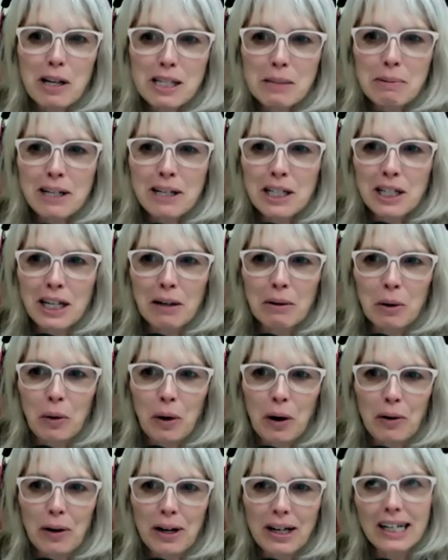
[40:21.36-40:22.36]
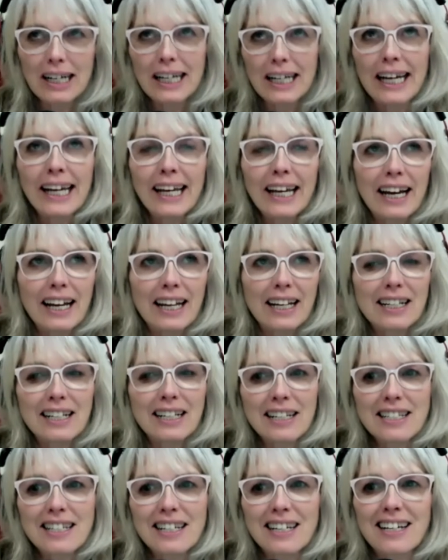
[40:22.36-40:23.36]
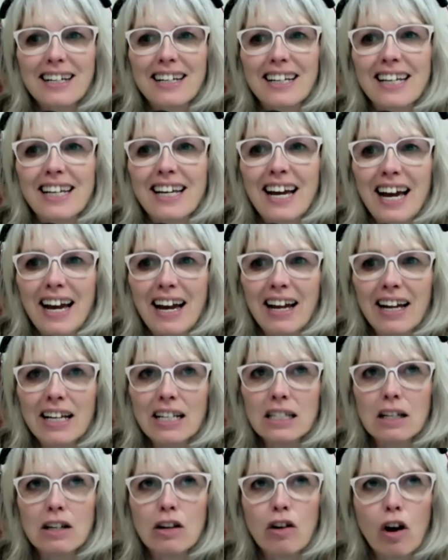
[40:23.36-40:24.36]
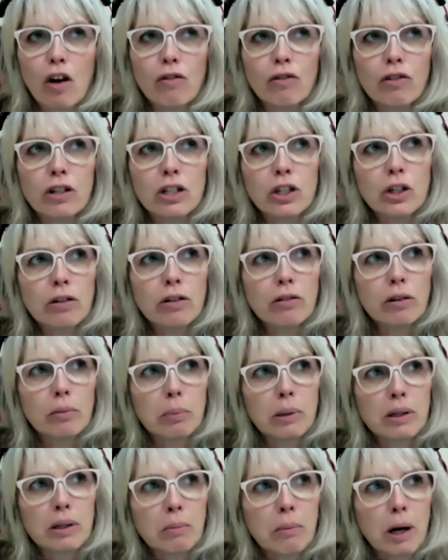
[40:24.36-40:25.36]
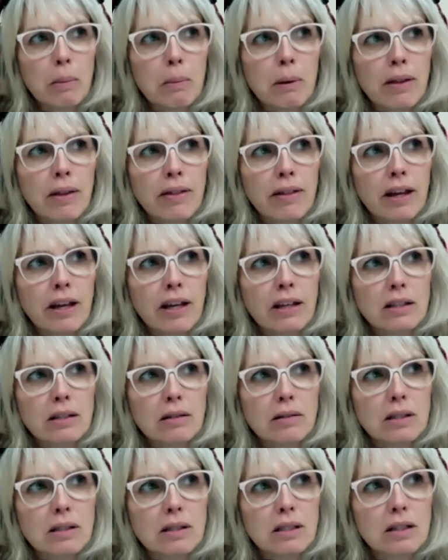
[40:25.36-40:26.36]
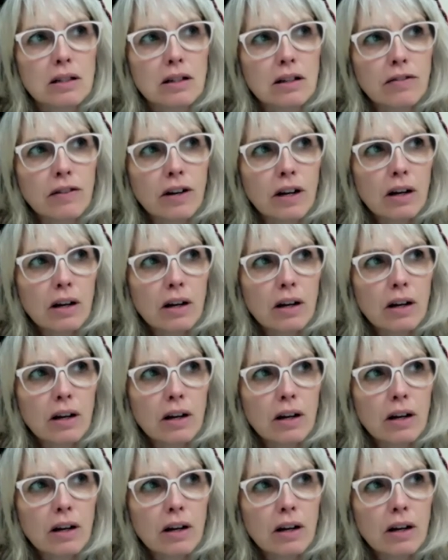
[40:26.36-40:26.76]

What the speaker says: speak to him quite regularly, and yeah, he's over in Europe at the moment, I think, doing stuff.